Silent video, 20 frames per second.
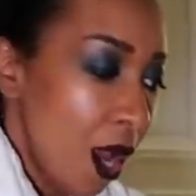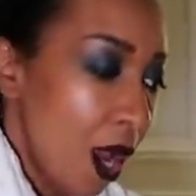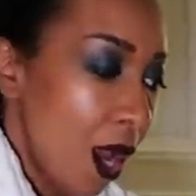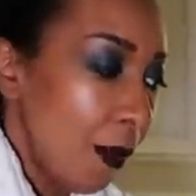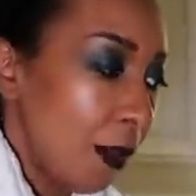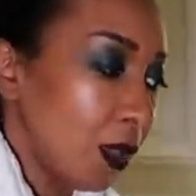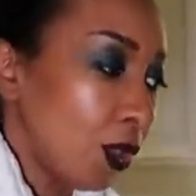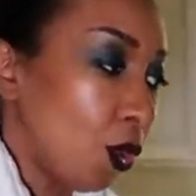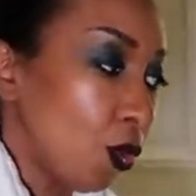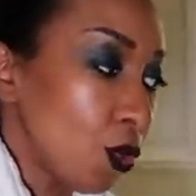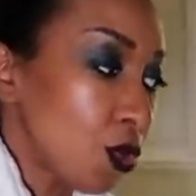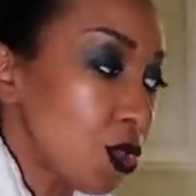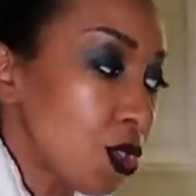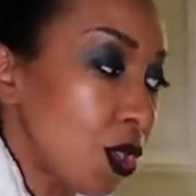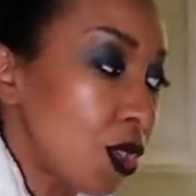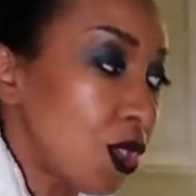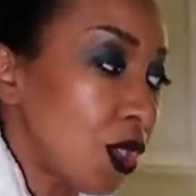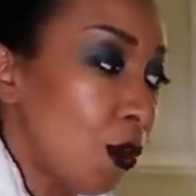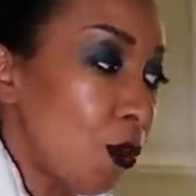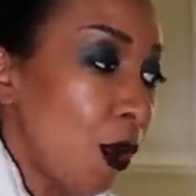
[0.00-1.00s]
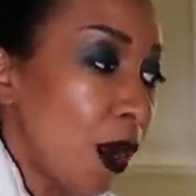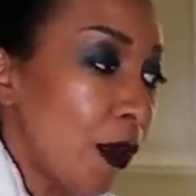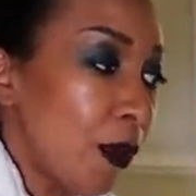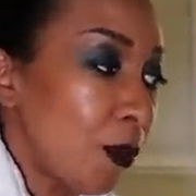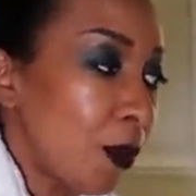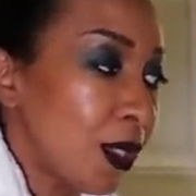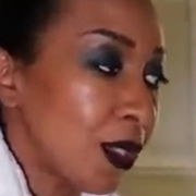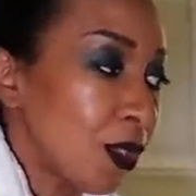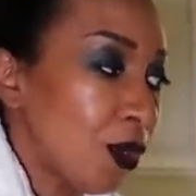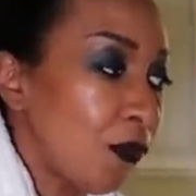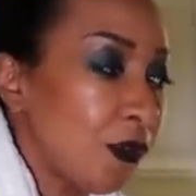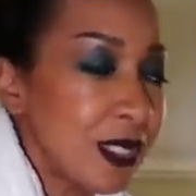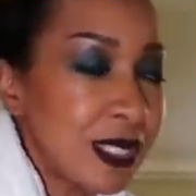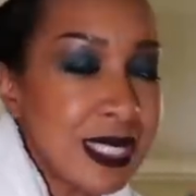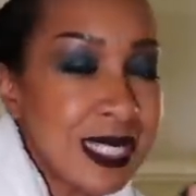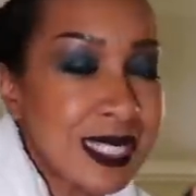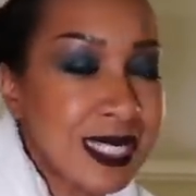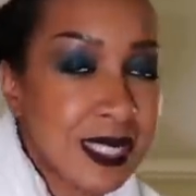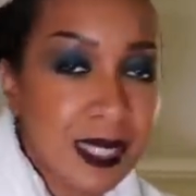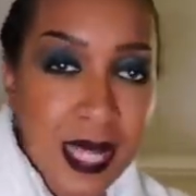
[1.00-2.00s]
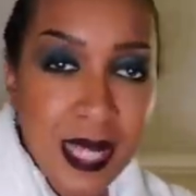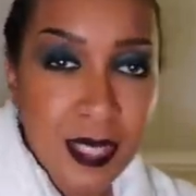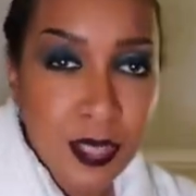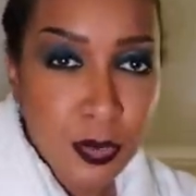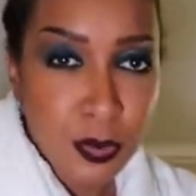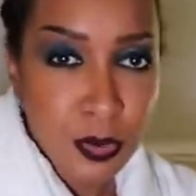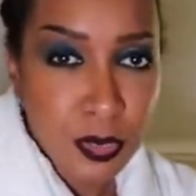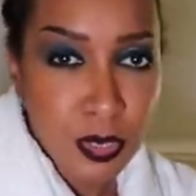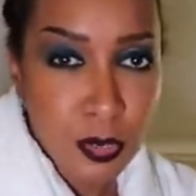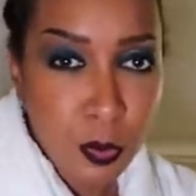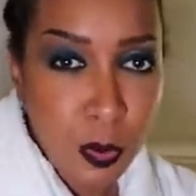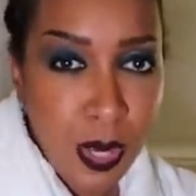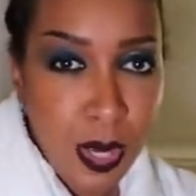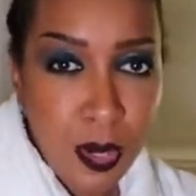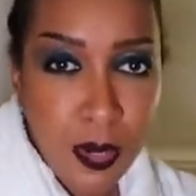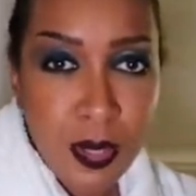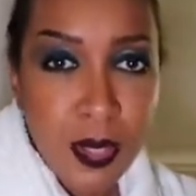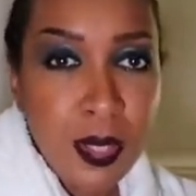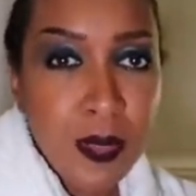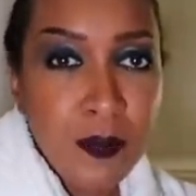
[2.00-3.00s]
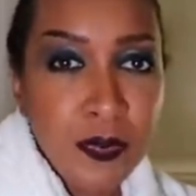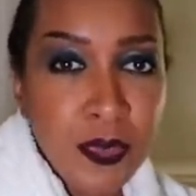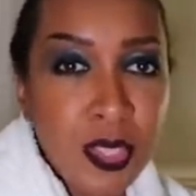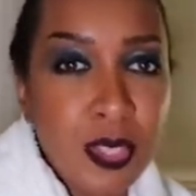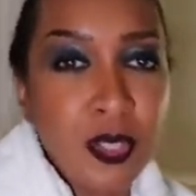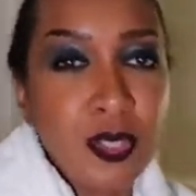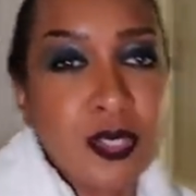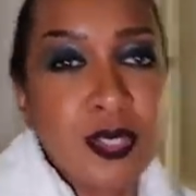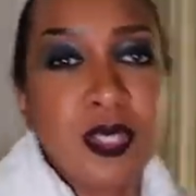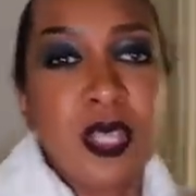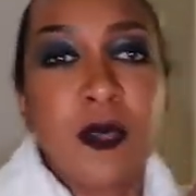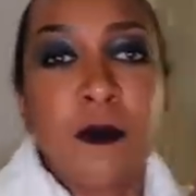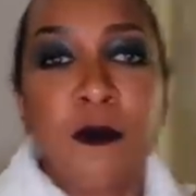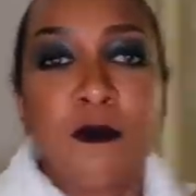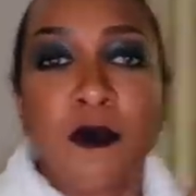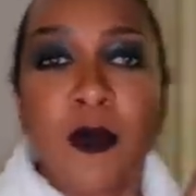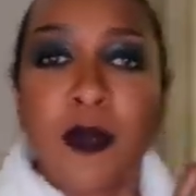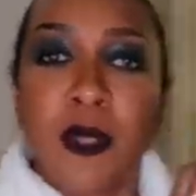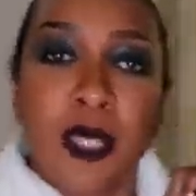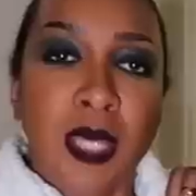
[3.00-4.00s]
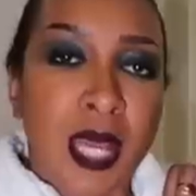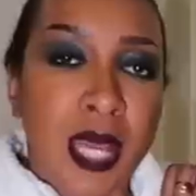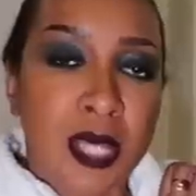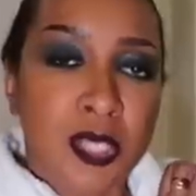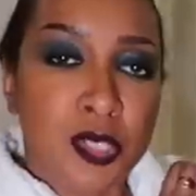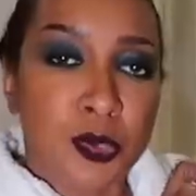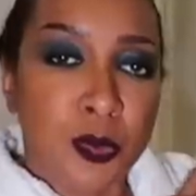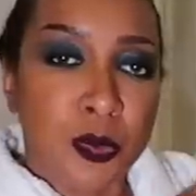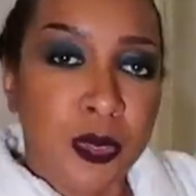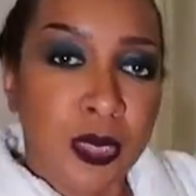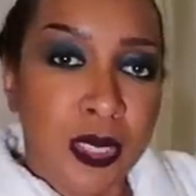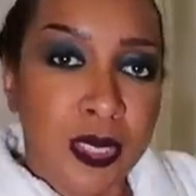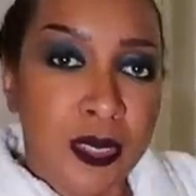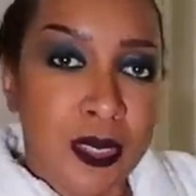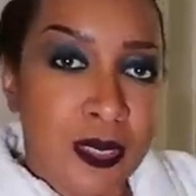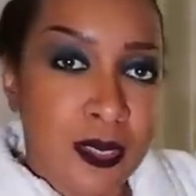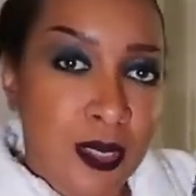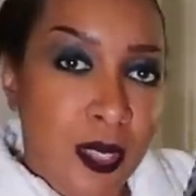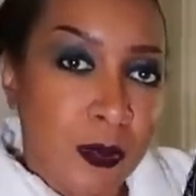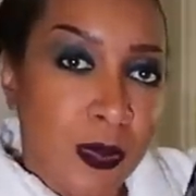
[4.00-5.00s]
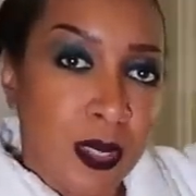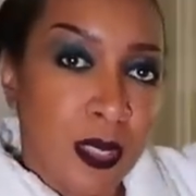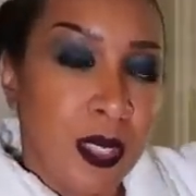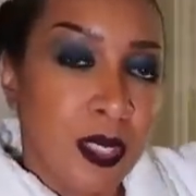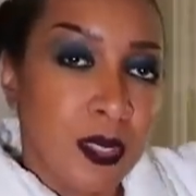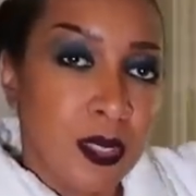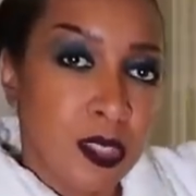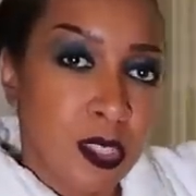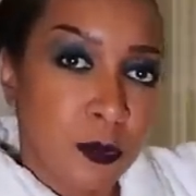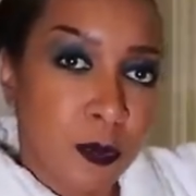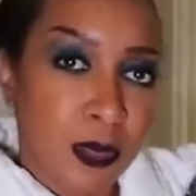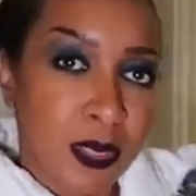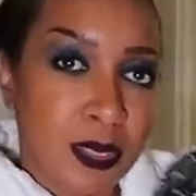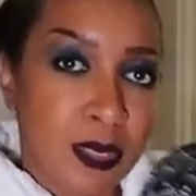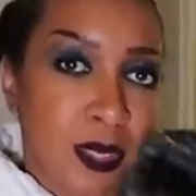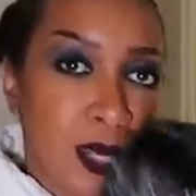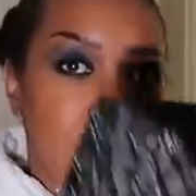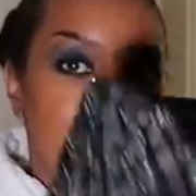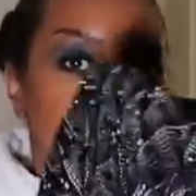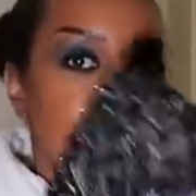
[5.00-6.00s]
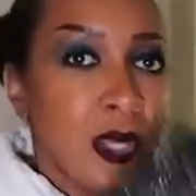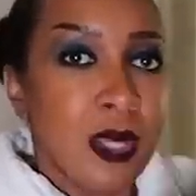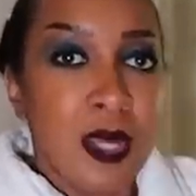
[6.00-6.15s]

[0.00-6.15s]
And also you can wear it with obviously sandals as well. You know, just keep it very casual in the summer and the springtime.